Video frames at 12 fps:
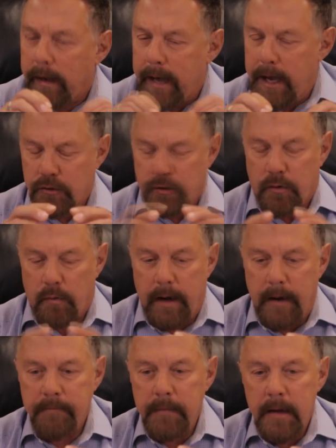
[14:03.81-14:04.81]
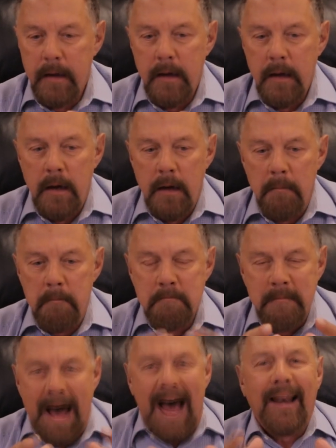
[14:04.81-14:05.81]
history
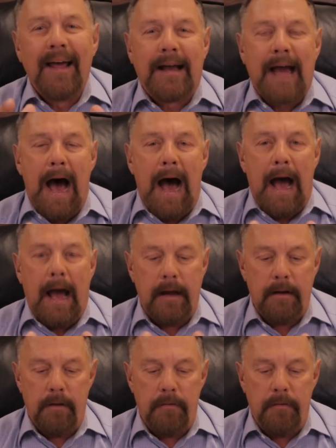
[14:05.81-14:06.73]
Malachi,